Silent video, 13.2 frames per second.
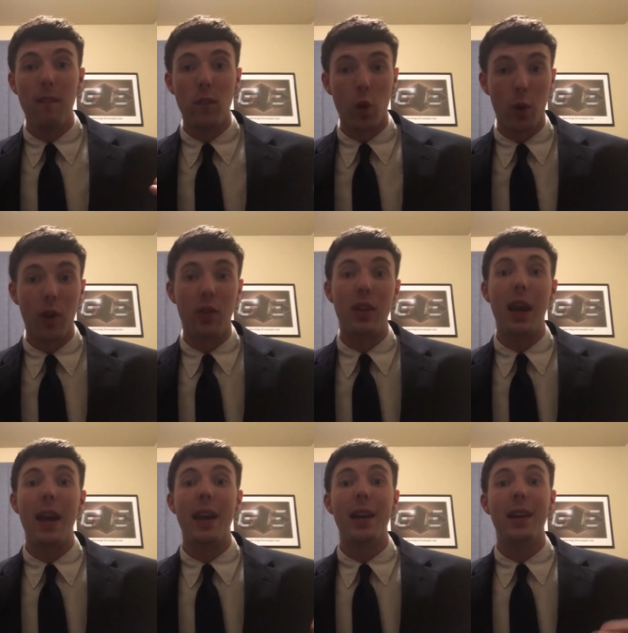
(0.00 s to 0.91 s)
Florida
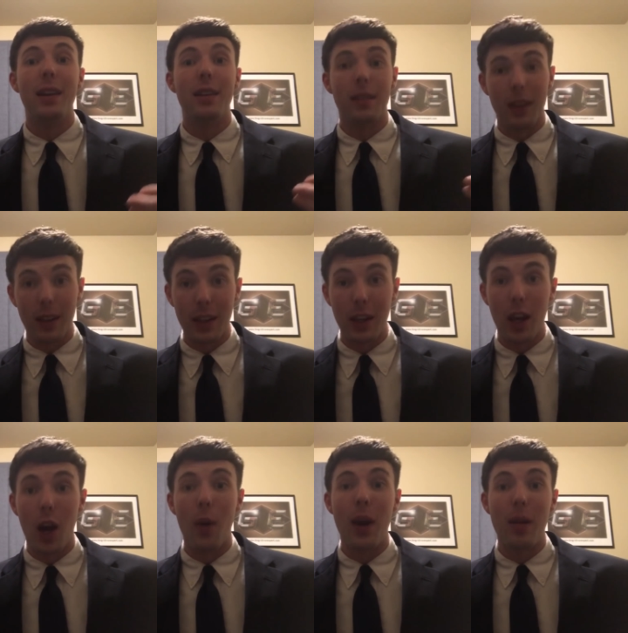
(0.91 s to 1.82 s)
State,
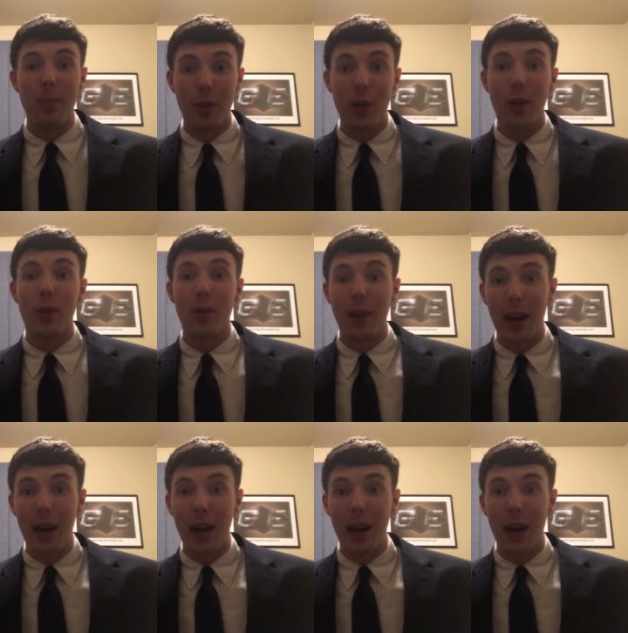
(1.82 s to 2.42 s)
Toledo, and Purdue?